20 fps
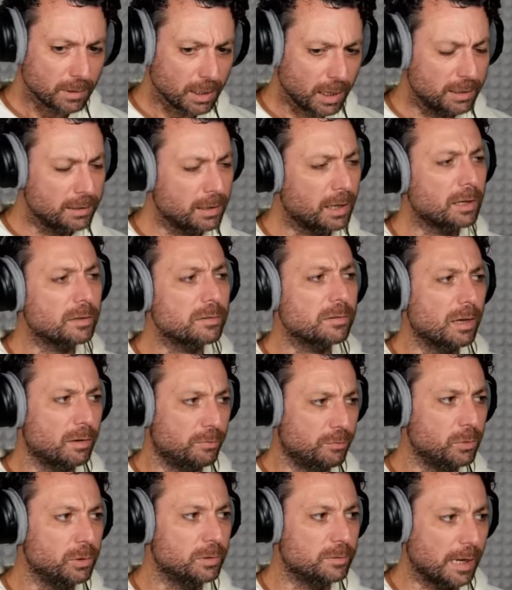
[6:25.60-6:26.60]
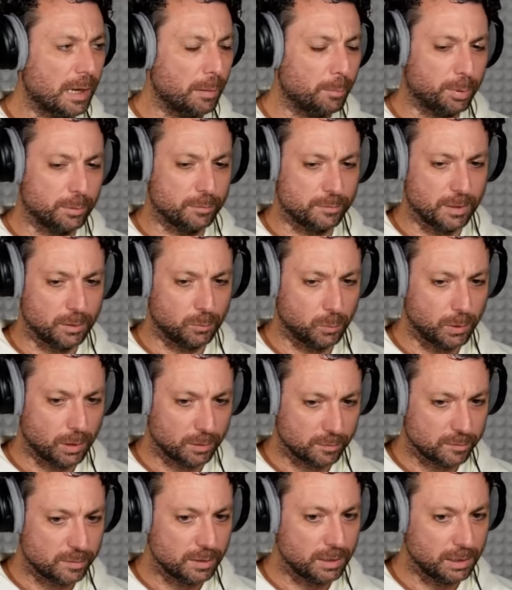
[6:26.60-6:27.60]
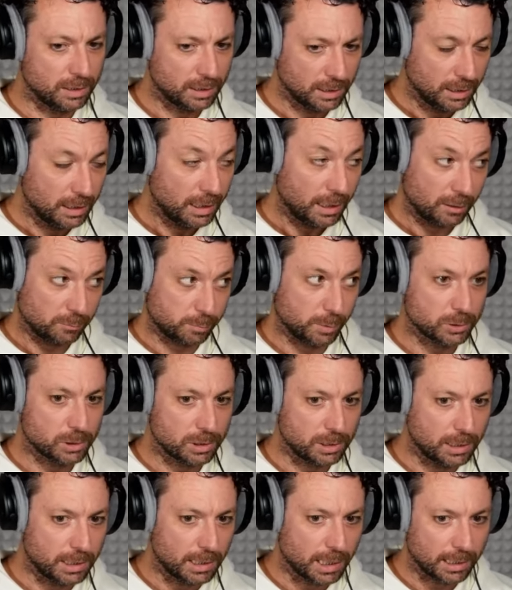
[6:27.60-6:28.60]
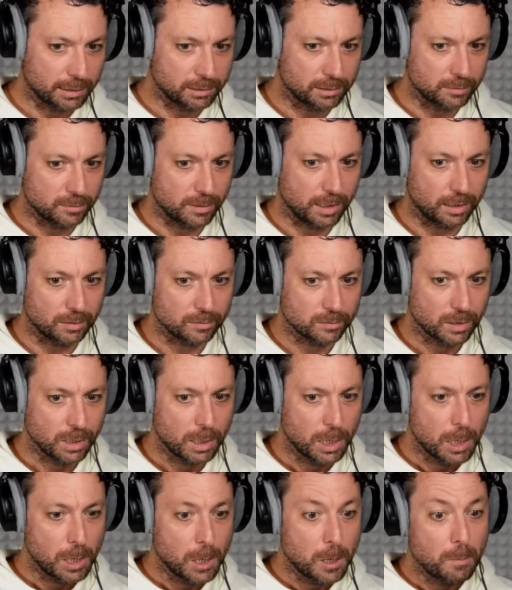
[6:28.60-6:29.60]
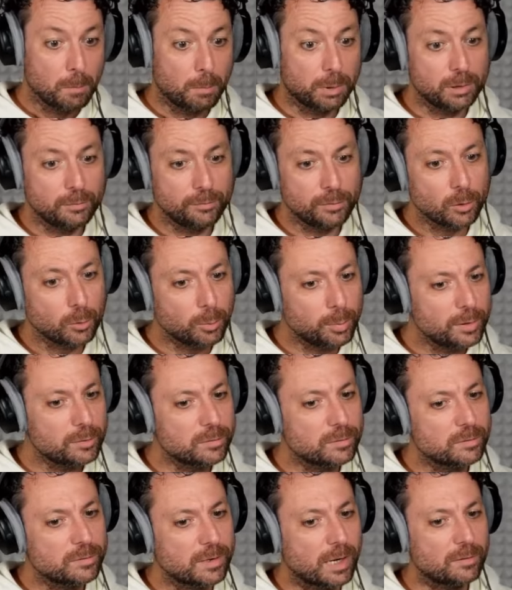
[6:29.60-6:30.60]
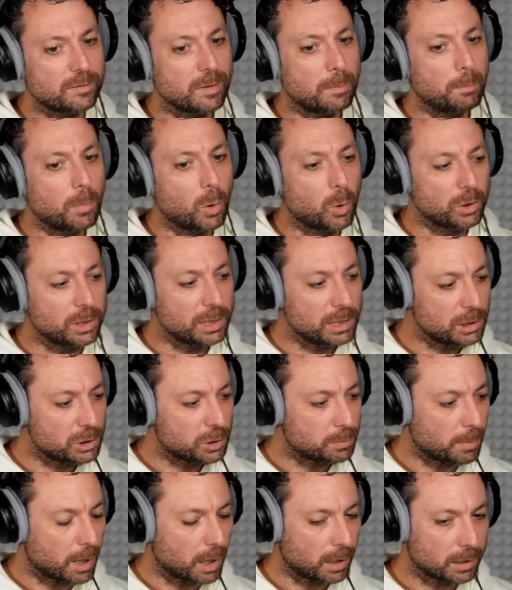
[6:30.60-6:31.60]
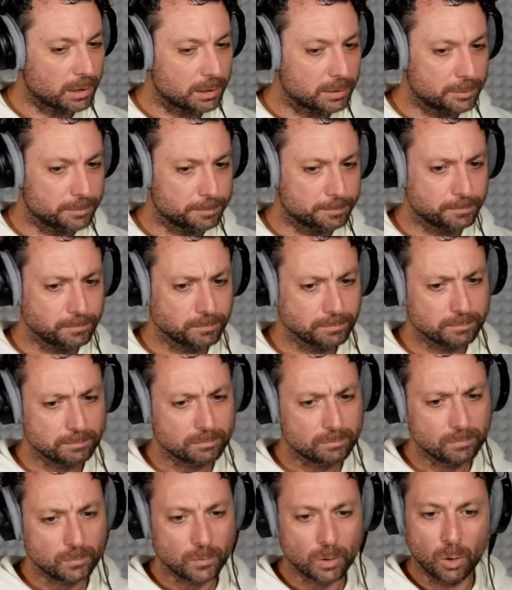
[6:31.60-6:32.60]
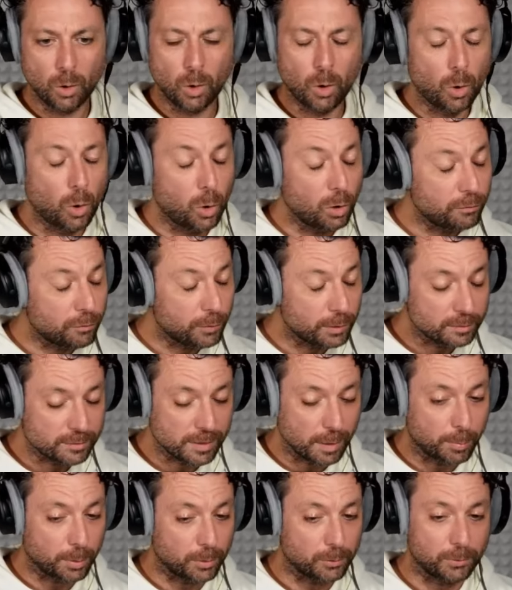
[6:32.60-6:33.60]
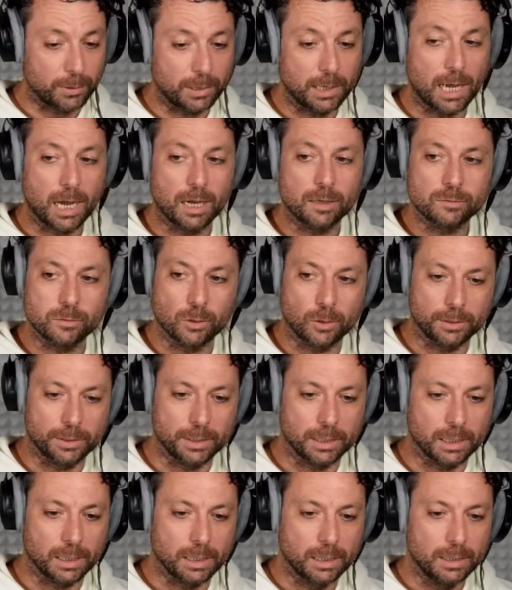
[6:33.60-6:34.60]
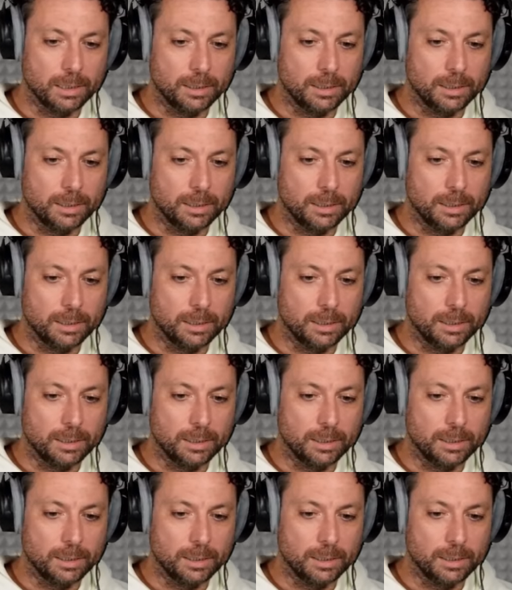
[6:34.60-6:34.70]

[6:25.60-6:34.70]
And there are a few examples that we are seeing, especially in AI these days. But if your business has a more niche market, or, for example, relies on